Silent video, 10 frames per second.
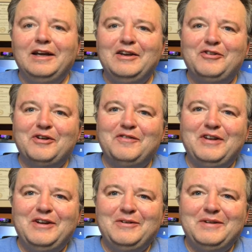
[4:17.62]
enjoy the
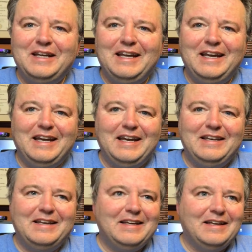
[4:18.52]
video,
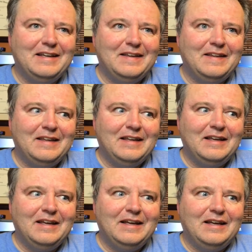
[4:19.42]
and
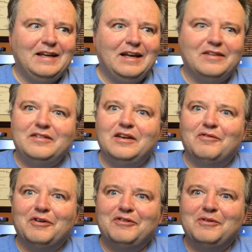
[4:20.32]
I'll see you
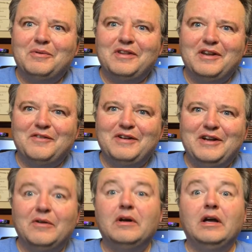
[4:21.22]
real soon with another
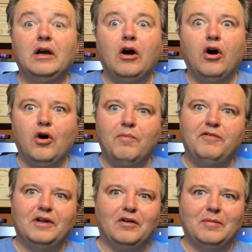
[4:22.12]
video.
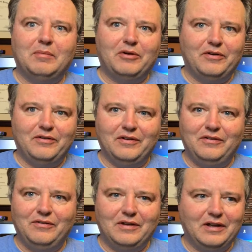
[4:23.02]
Hopefully all my personal
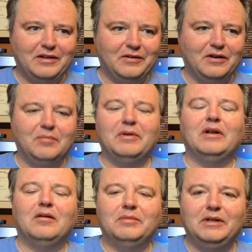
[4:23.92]
issues get cleared up, and
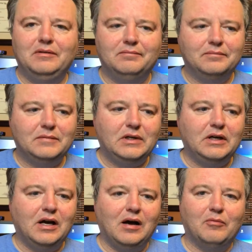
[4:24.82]
I'll be
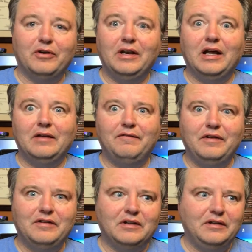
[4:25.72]
calmer and not
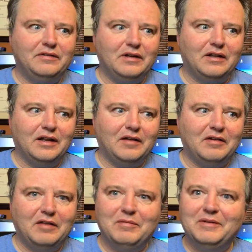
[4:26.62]
physically sick like I
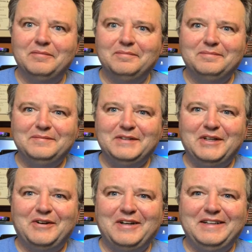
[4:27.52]
have been.
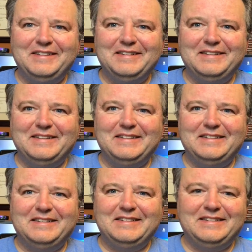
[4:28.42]
All right?
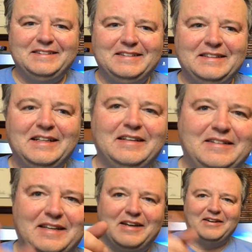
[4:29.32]

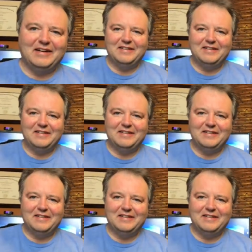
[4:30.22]
Take care, guys.